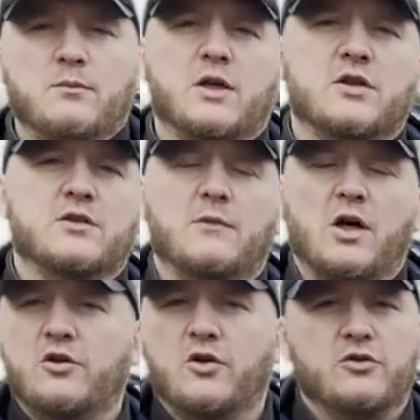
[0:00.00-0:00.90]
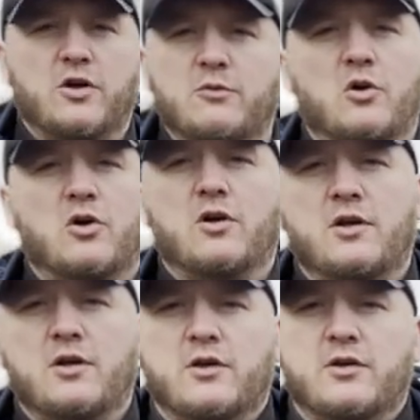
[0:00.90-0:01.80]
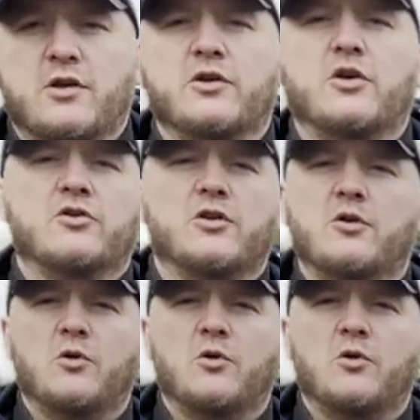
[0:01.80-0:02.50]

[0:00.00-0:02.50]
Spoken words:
Because I'm not young no more. Not young no